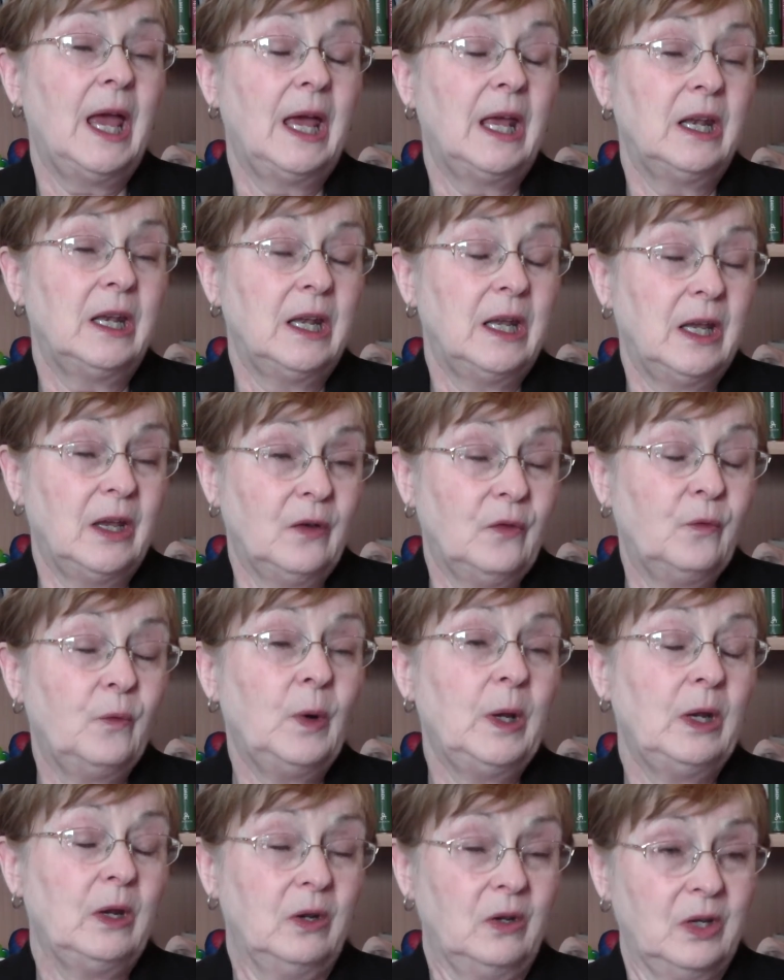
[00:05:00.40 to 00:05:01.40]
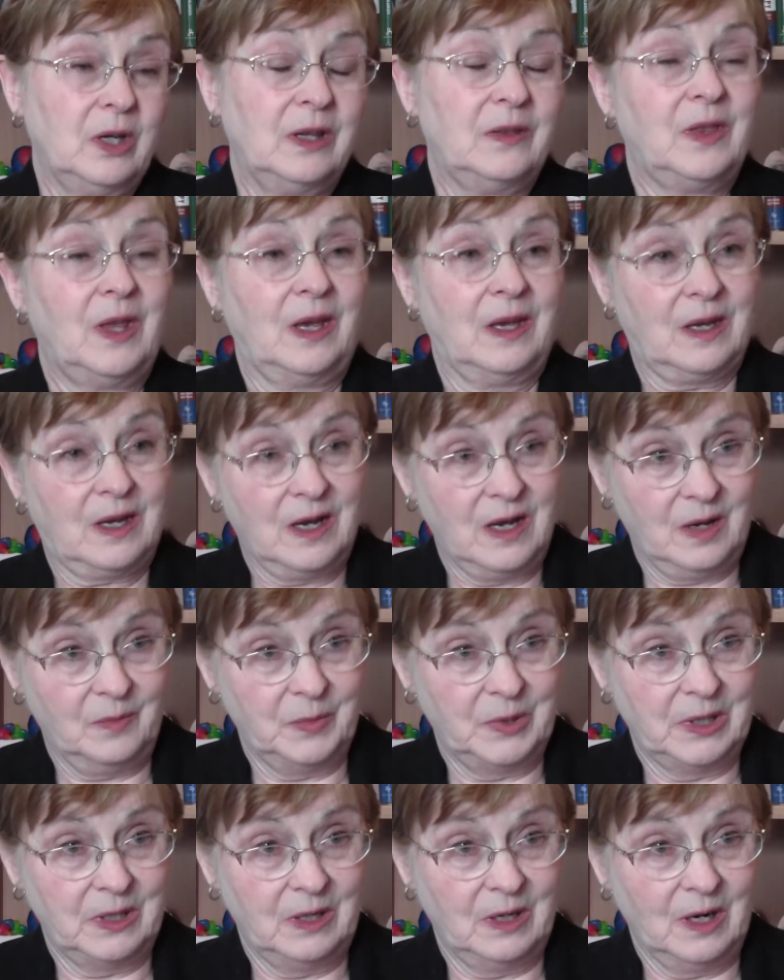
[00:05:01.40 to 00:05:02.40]
And if we look at that
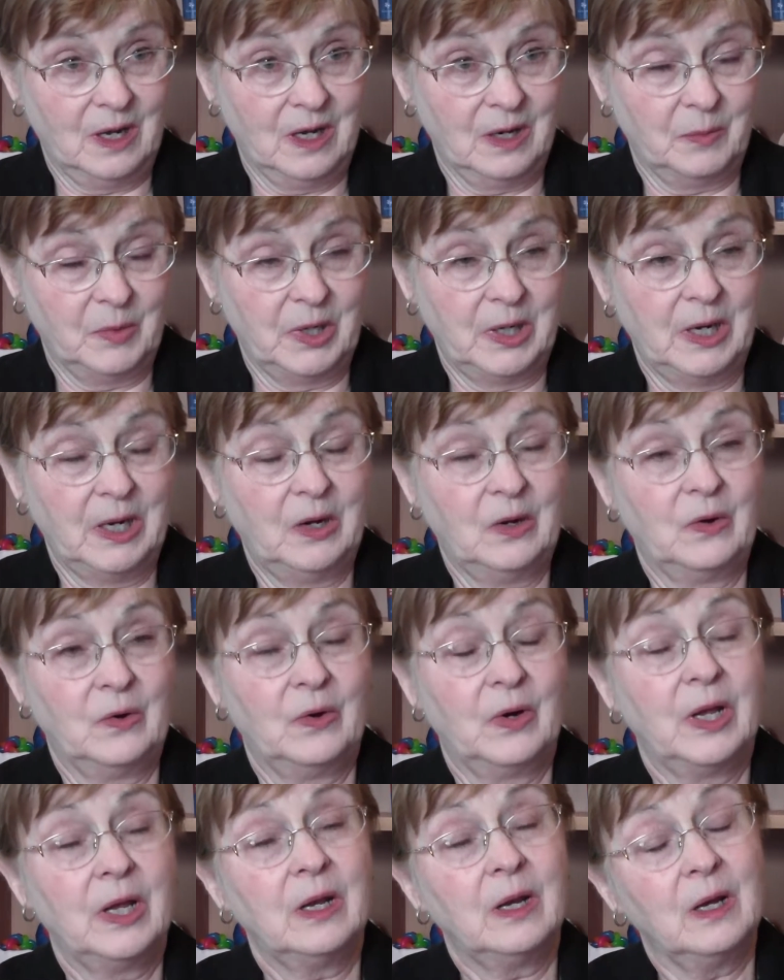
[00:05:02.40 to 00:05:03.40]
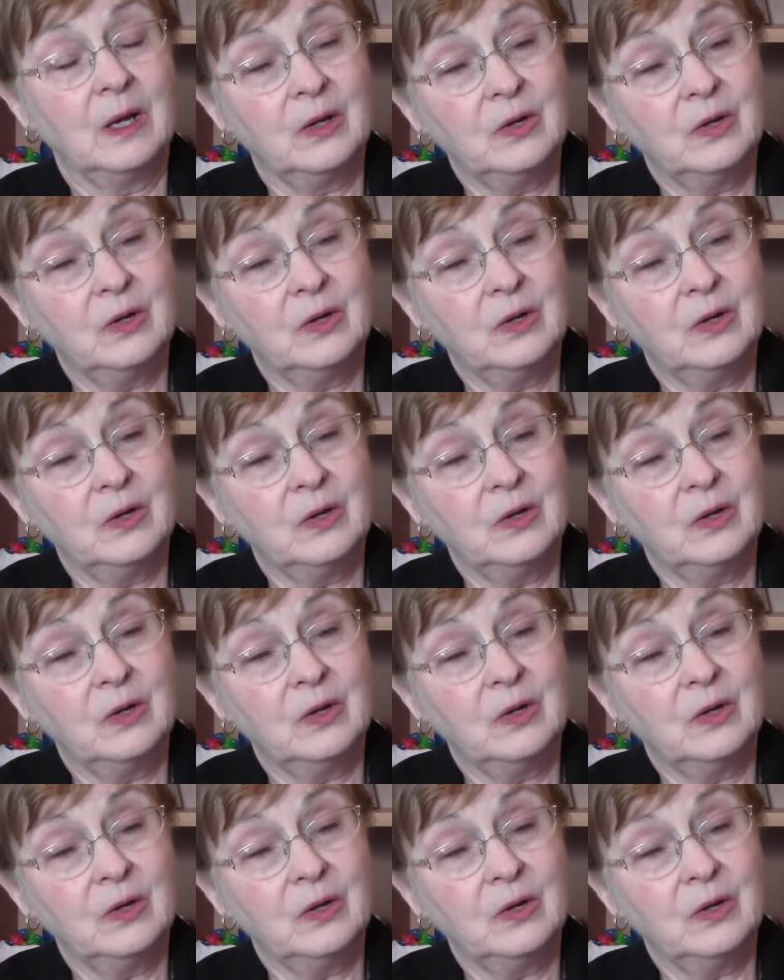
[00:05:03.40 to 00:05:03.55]
common denominator and